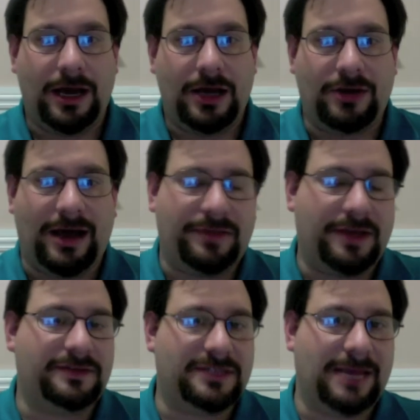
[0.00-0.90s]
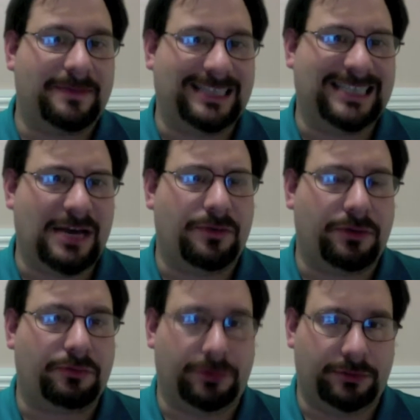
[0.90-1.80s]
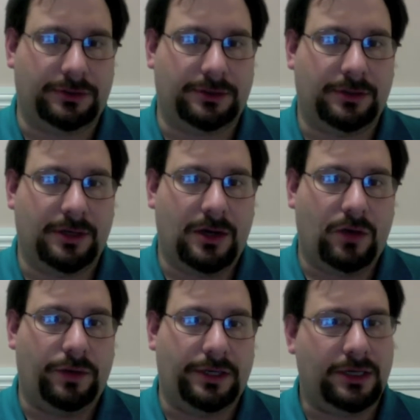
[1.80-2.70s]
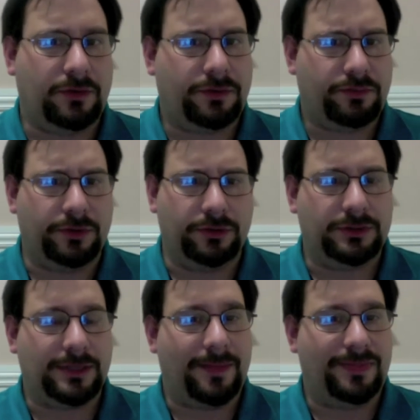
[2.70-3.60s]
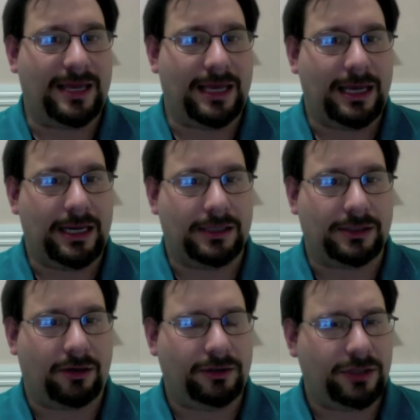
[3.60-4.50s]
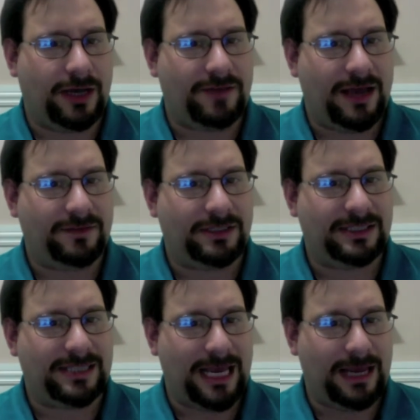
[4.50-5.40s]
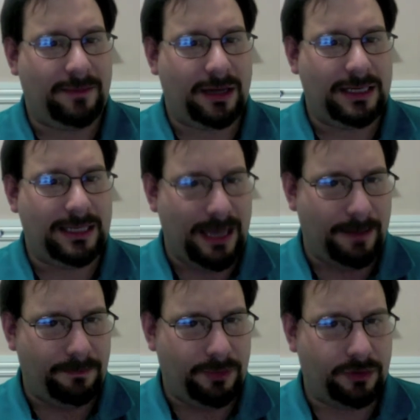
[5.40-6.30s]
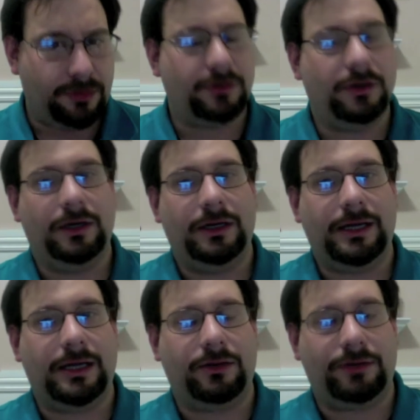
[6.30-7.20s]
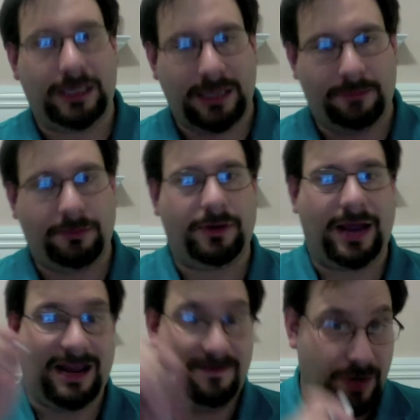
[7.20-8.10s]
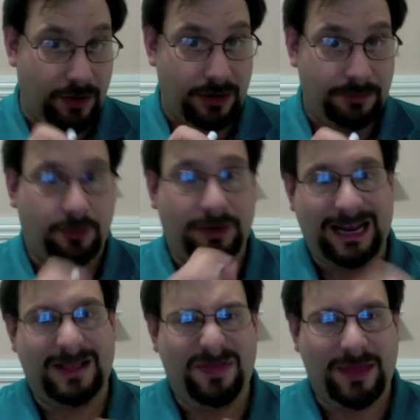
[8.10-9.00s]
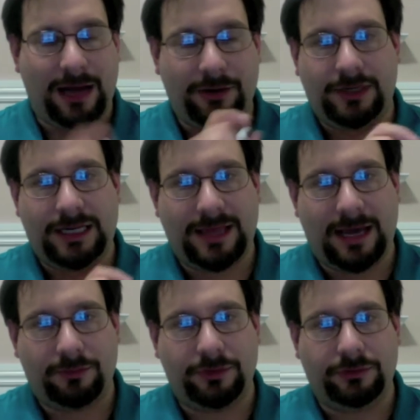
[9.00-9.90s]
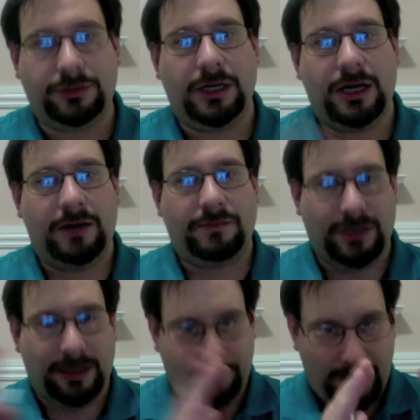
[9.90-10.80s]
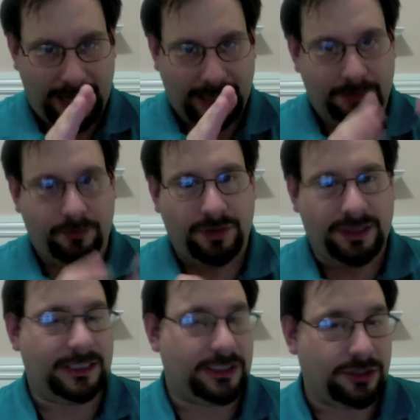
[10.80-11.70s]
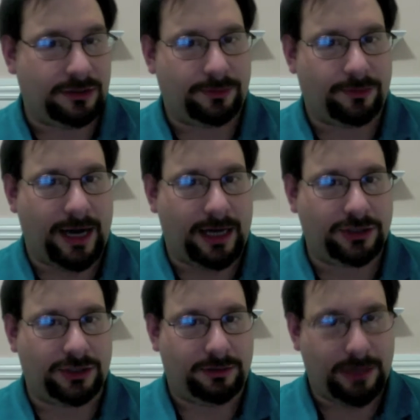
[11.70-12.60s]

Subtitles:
You have to have the same idea with roots. When you deal with roots, as long as you have to have the same number, including number and variable underneath that root to combine them with addition and subtraction.